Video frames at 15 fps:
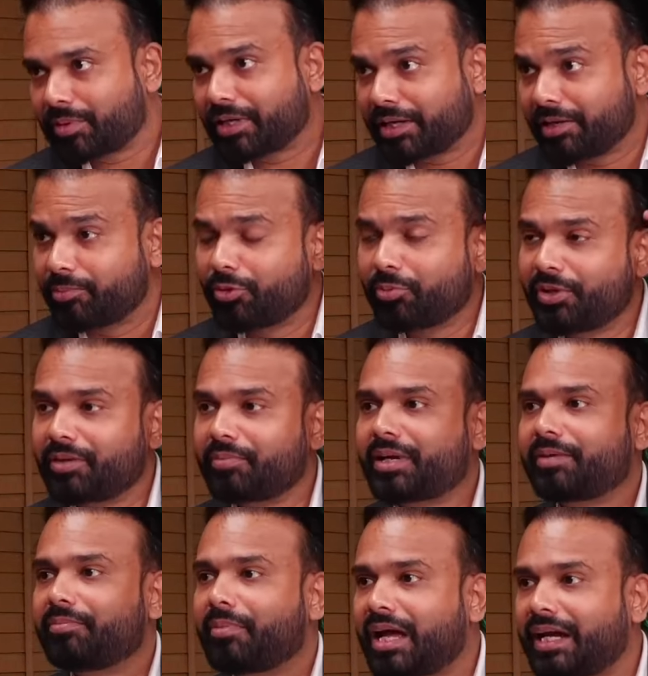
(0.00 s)
removing
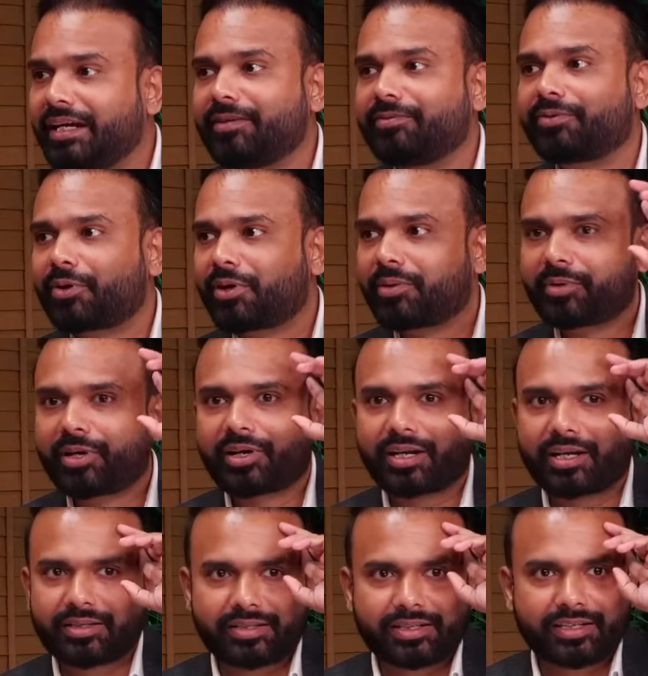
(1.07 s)
my mind from or
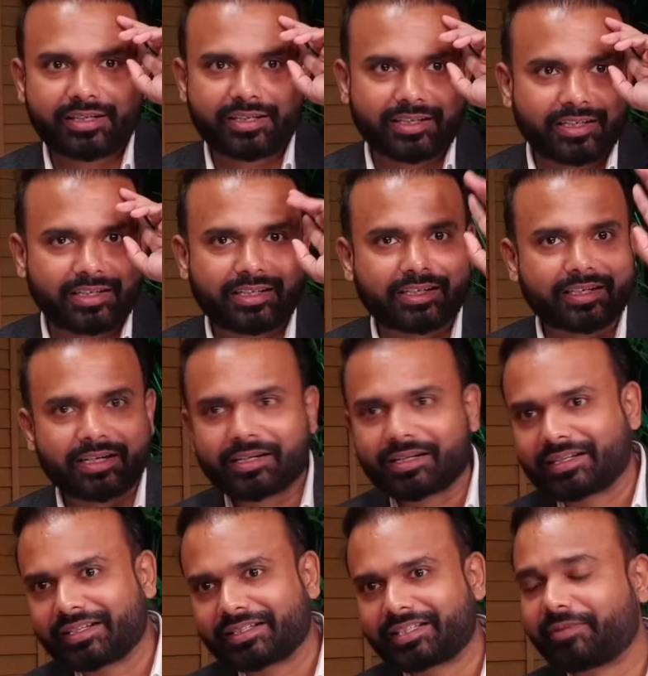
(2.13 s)

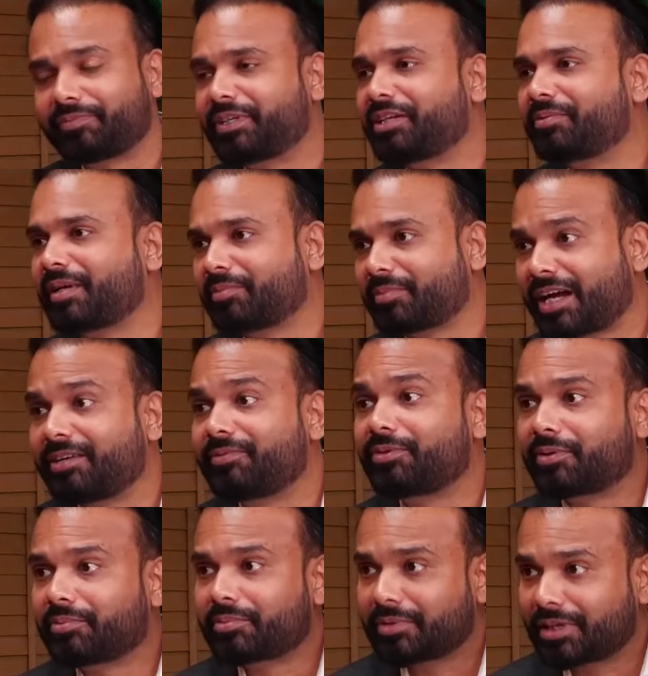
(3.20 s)
shifting my mind
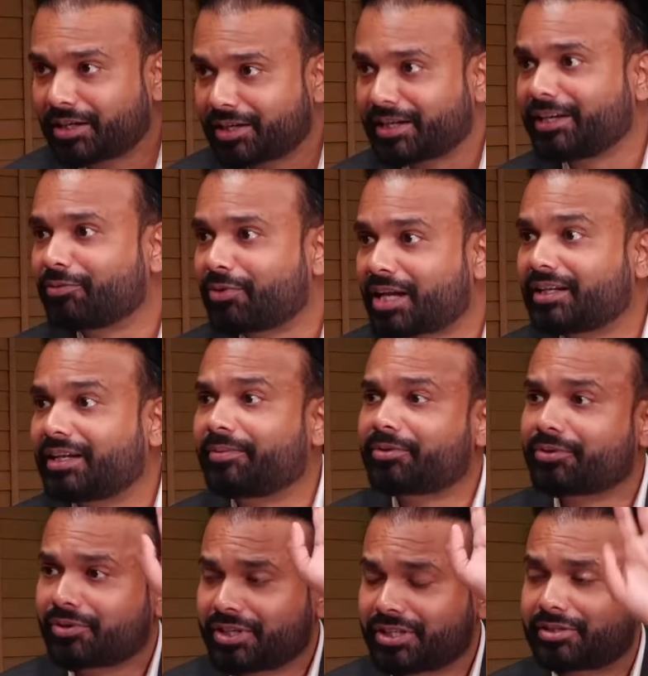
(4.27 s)
from earning 1 lakh
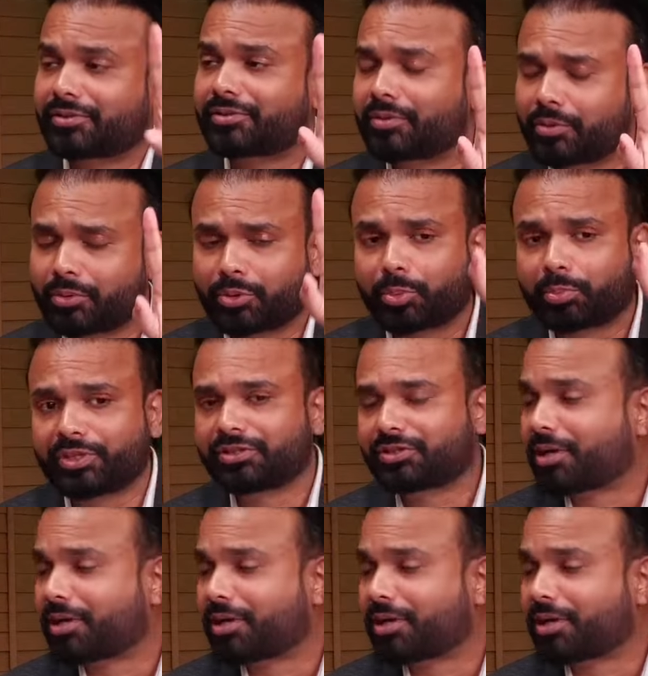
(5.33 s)
rupees, rupees